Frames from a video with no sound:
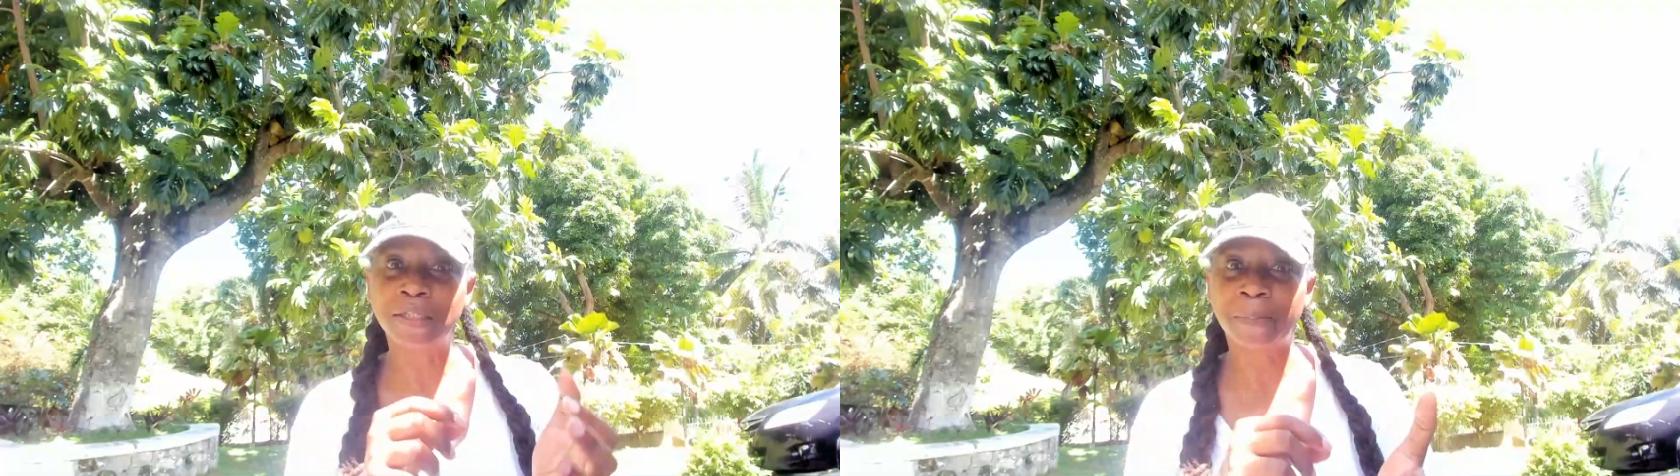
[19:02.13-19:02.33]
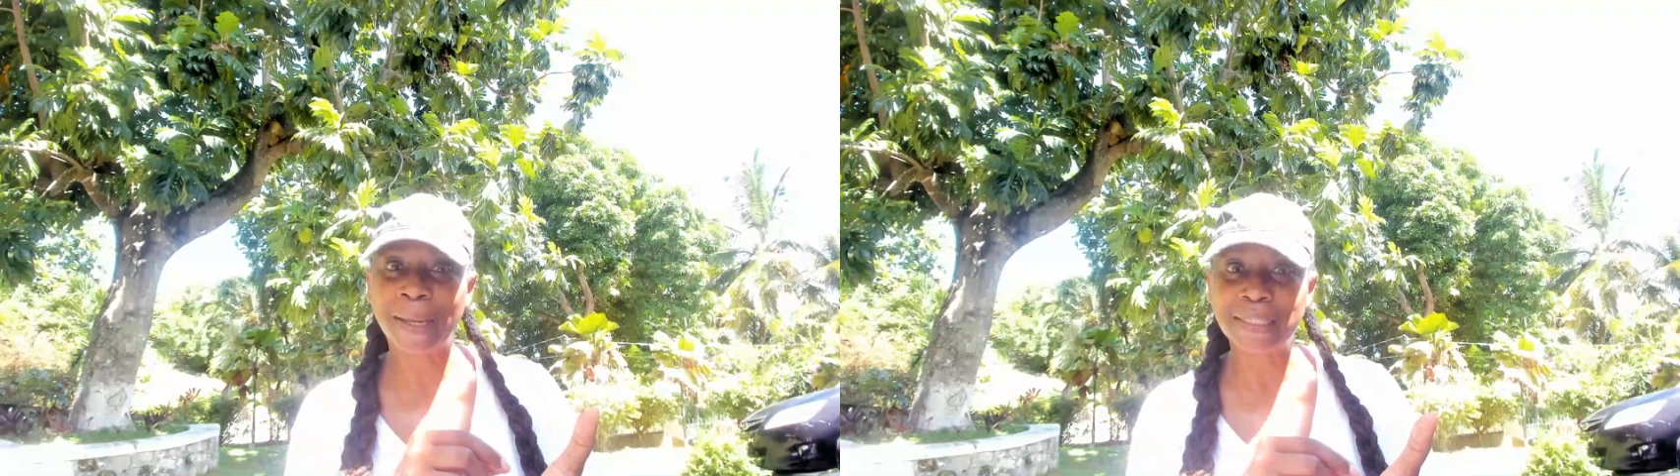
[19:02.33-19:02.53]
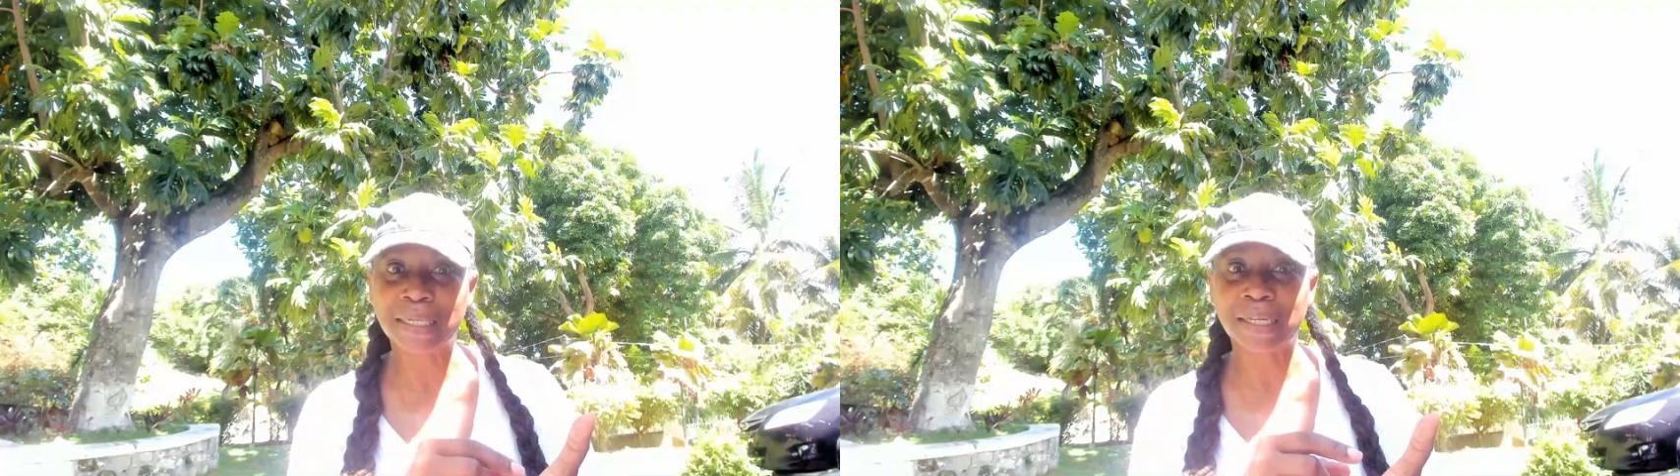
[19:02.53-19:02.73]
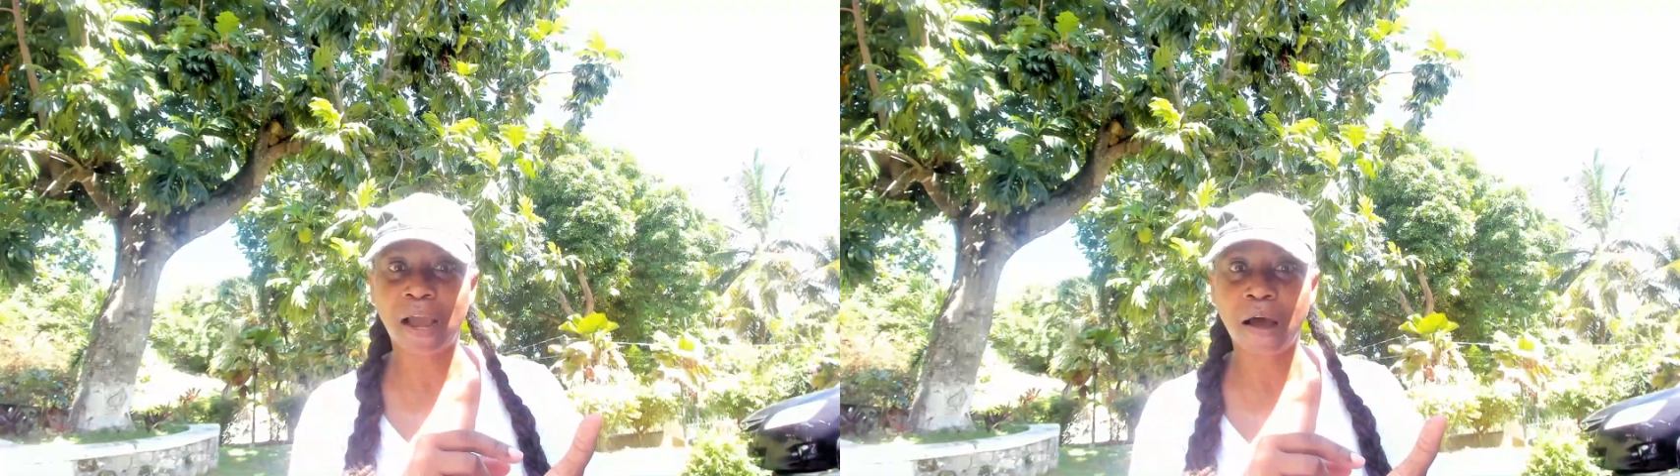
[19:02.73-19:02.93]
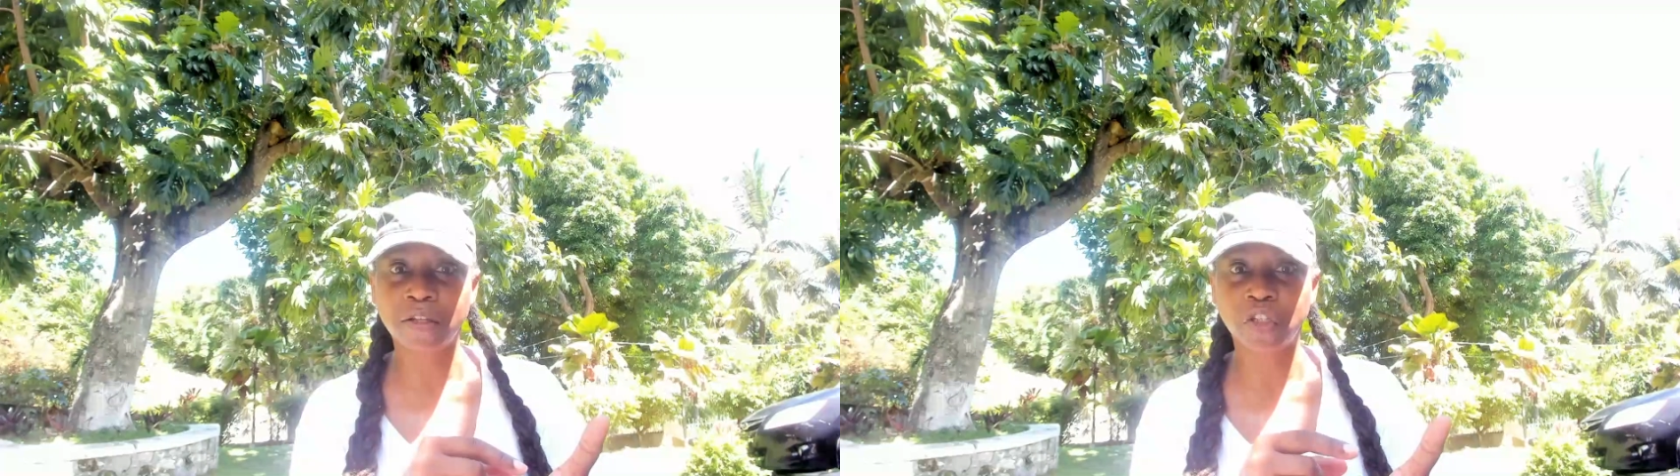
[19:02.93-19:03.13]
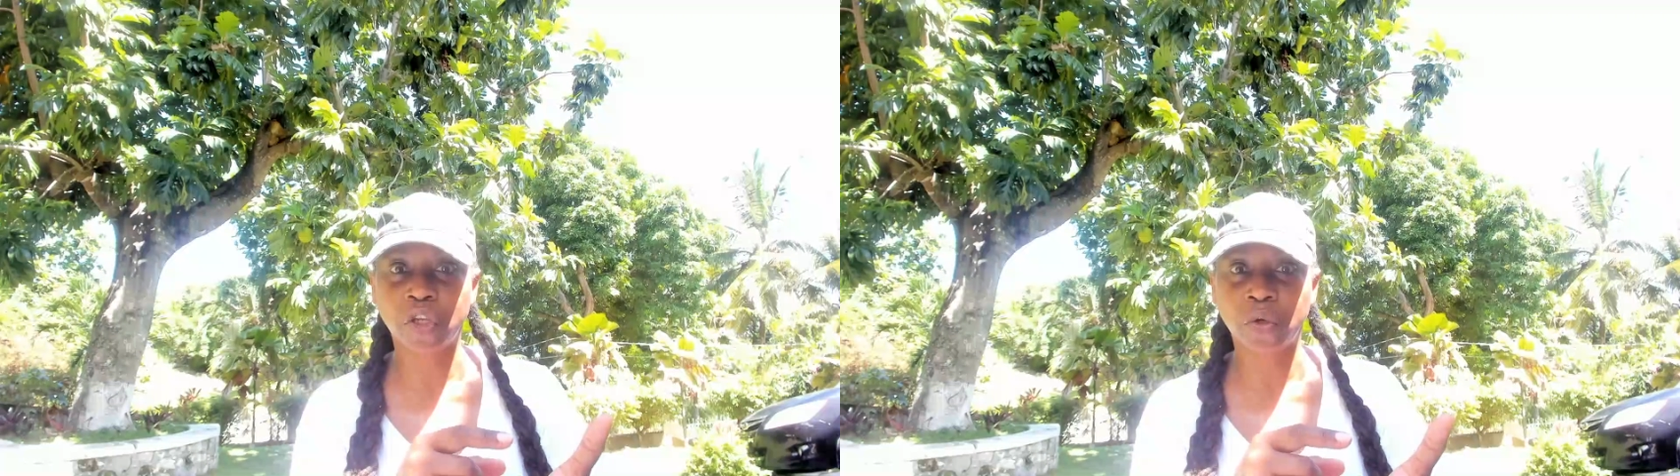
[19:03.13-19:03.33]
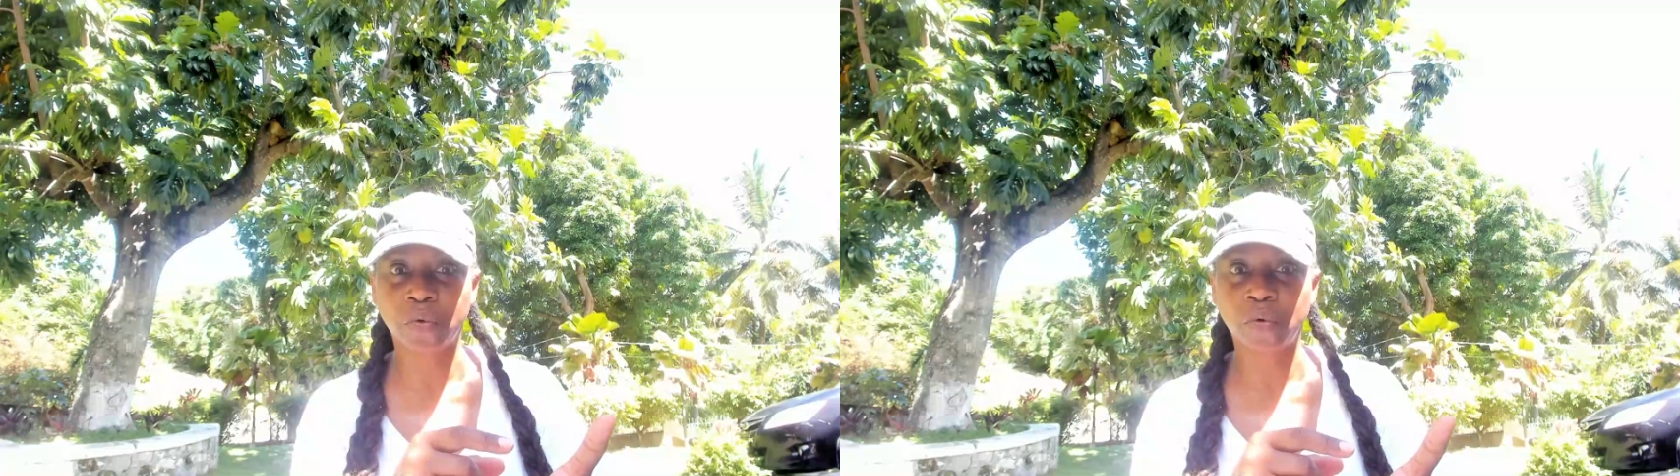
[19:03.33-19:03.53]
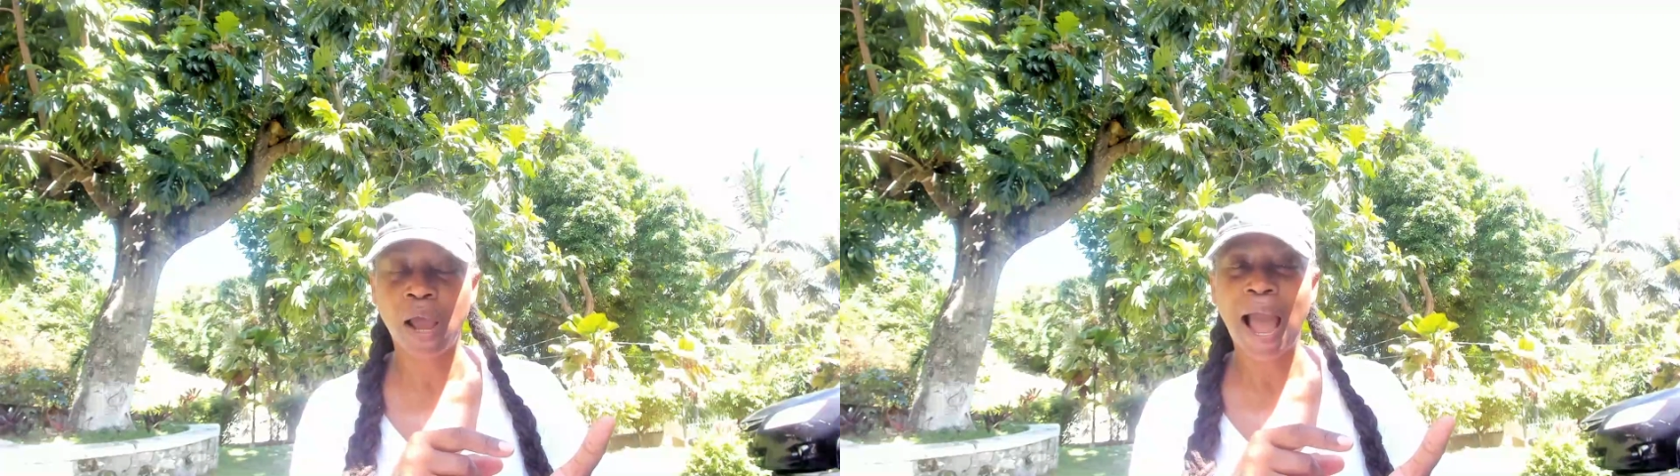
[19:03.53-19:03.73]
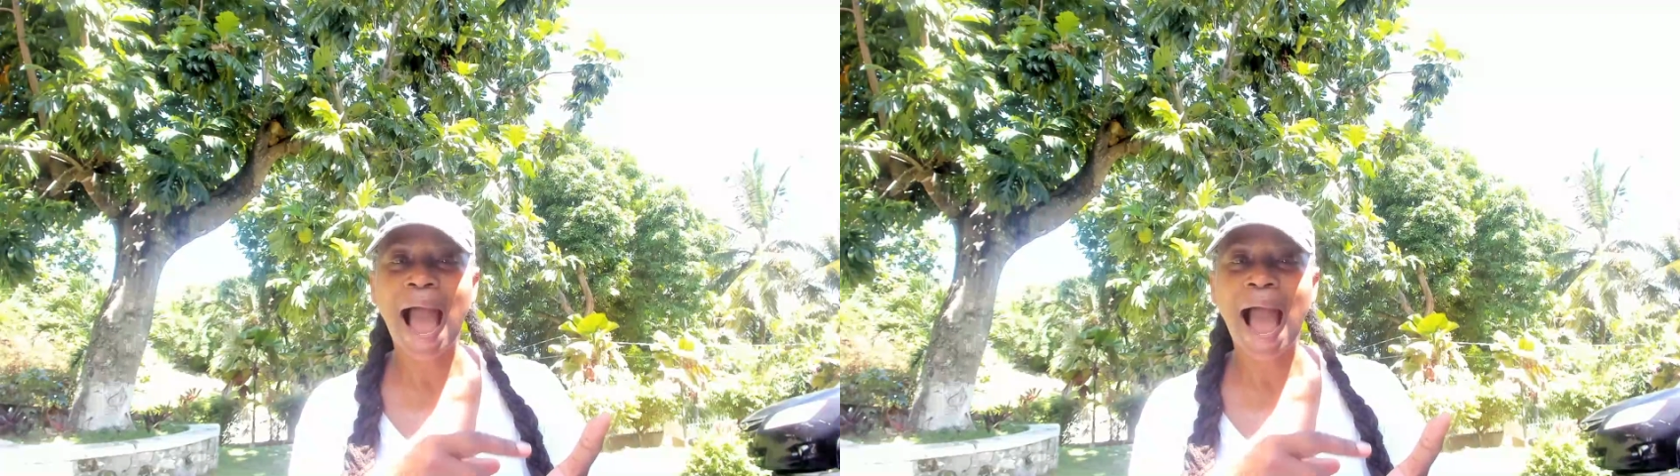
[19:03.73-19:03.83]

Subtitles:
to basically ask you